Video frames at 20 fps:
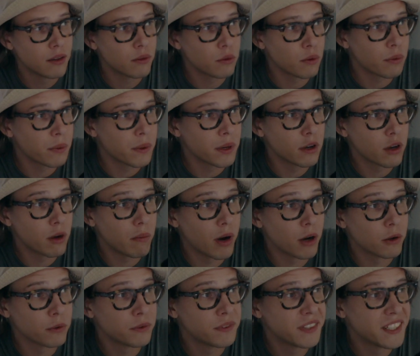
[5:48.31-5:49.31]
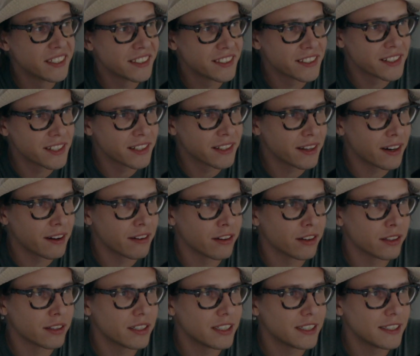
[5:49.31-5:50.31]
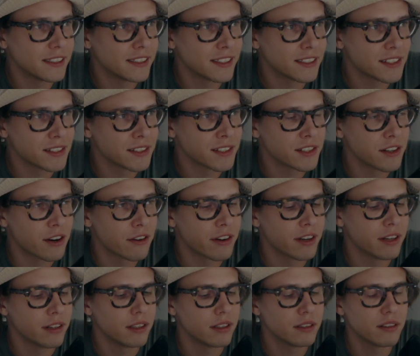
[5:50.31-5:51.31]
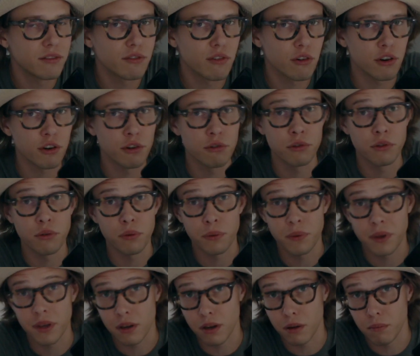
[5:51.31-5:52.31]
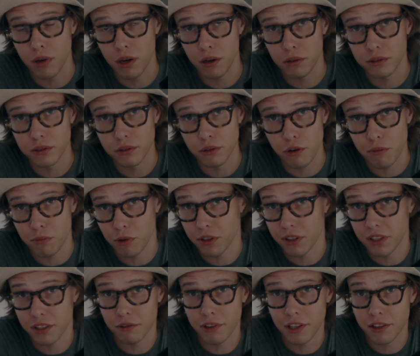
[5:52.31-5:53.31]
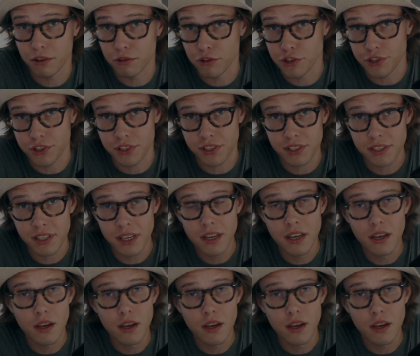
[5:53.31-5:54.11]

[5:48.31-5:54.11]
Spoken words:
to think about things that are not necessary for you to think about normally when you just